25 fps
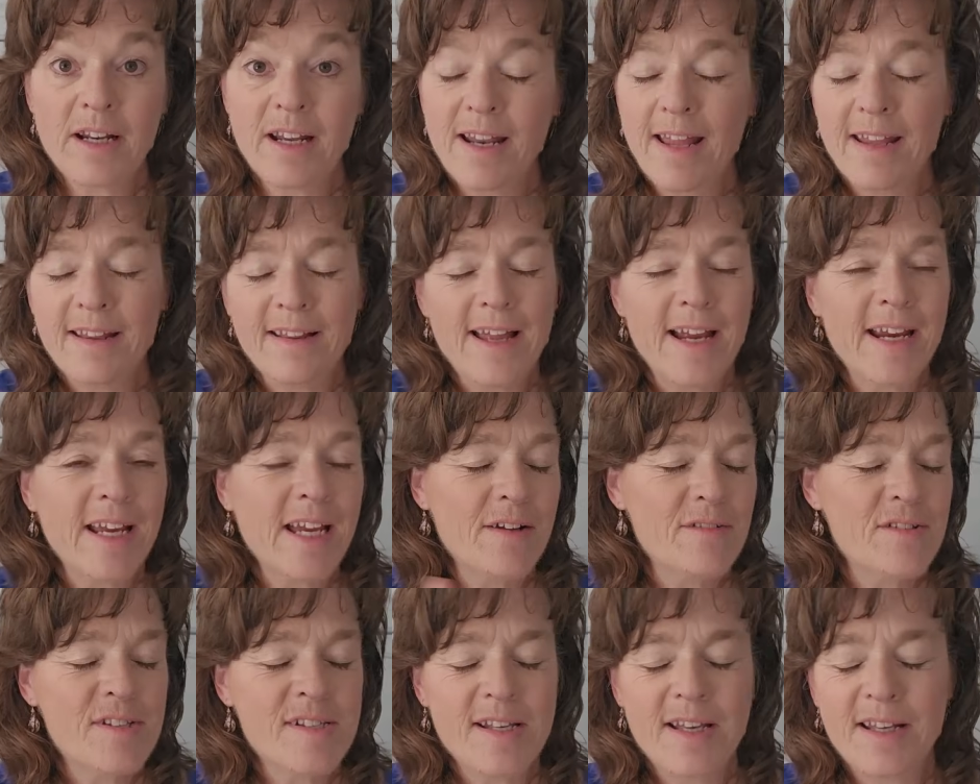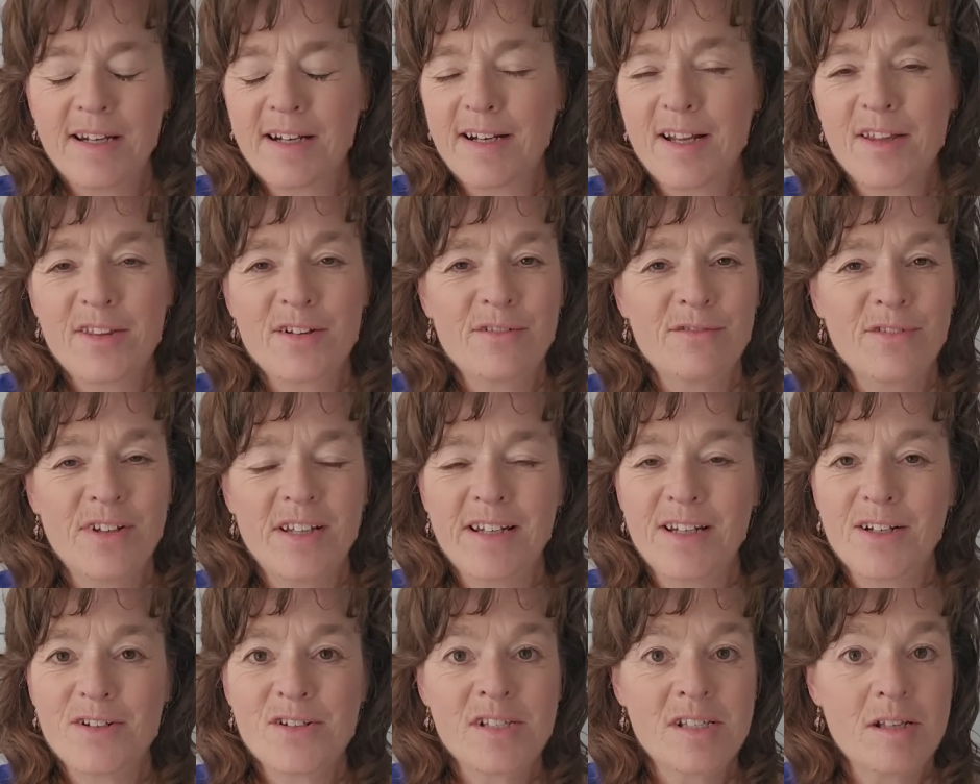And like I've said in other
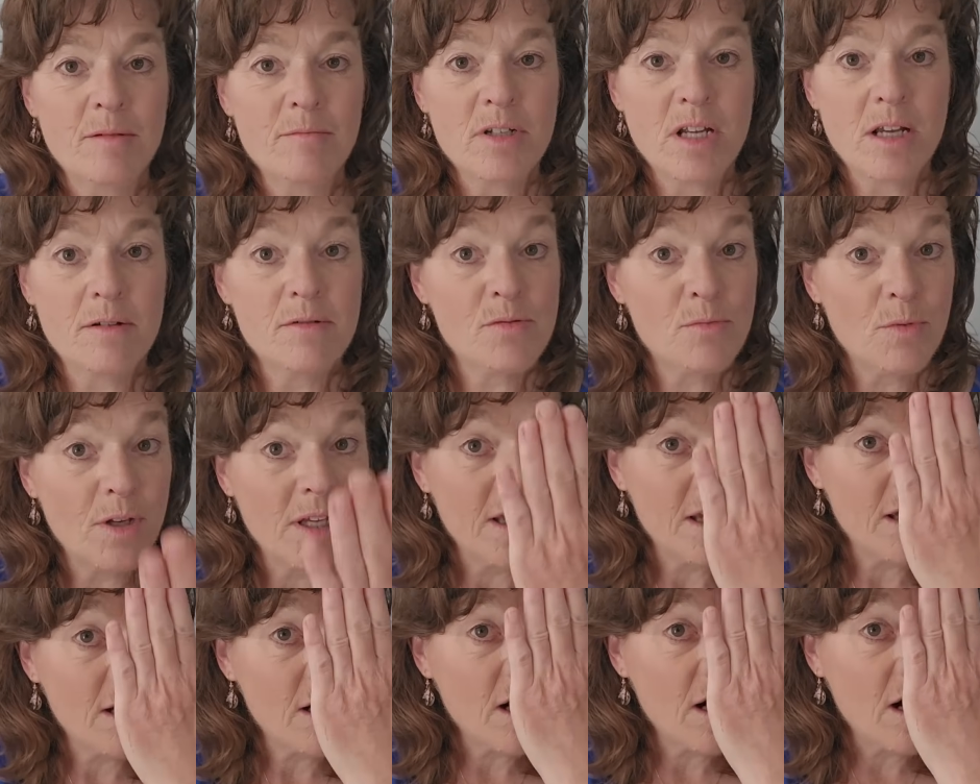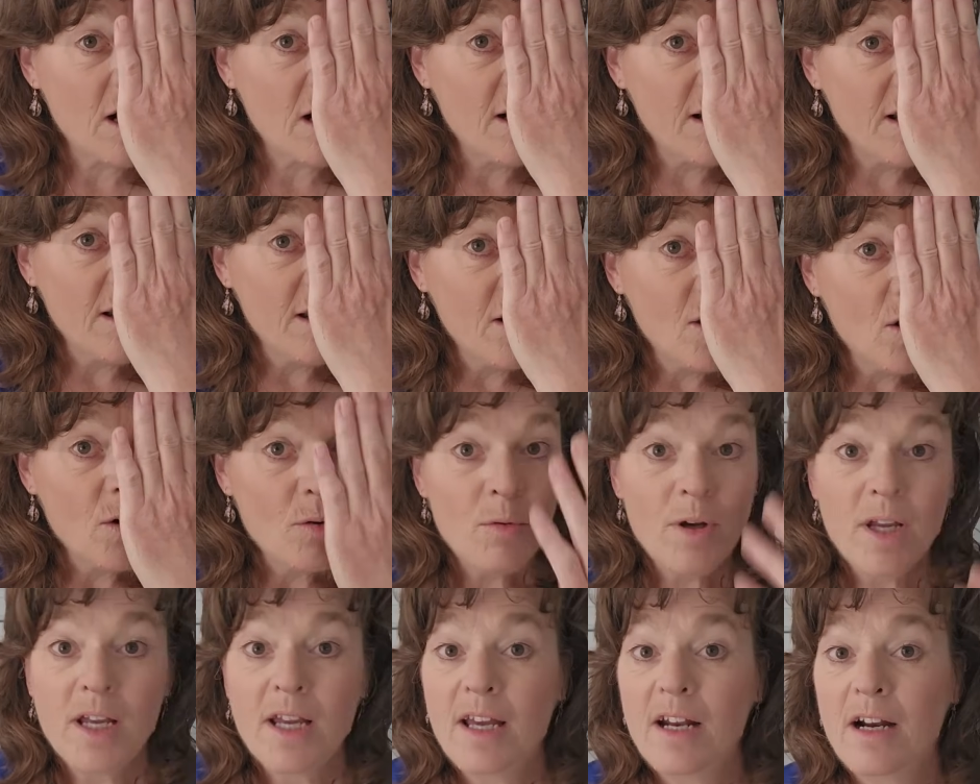videos, sometimes we get
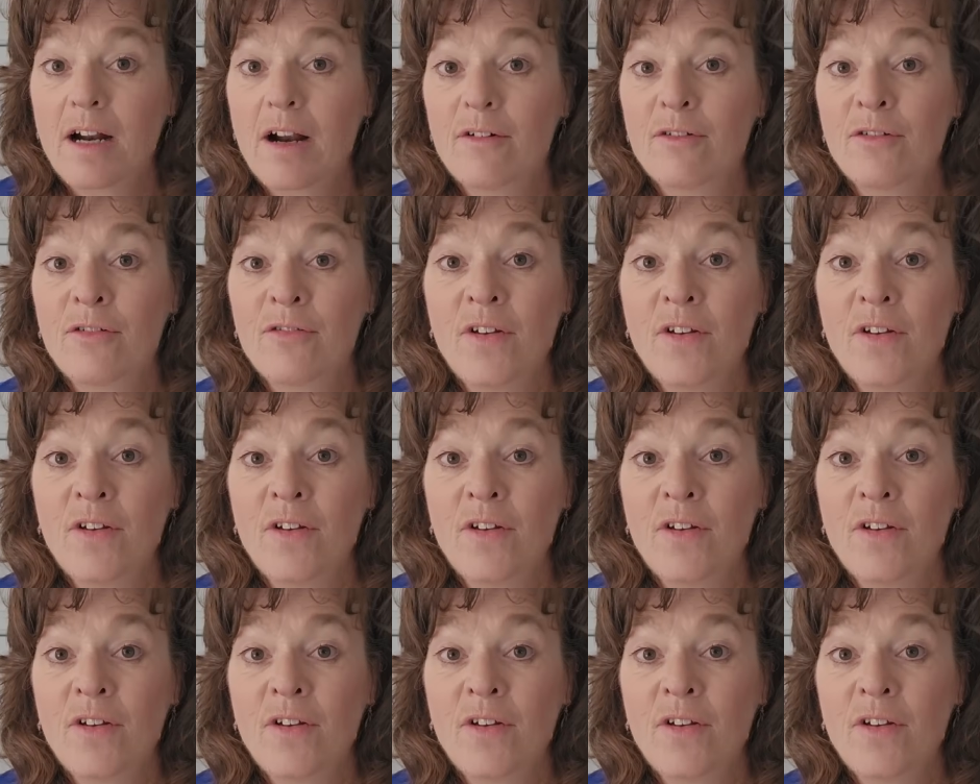our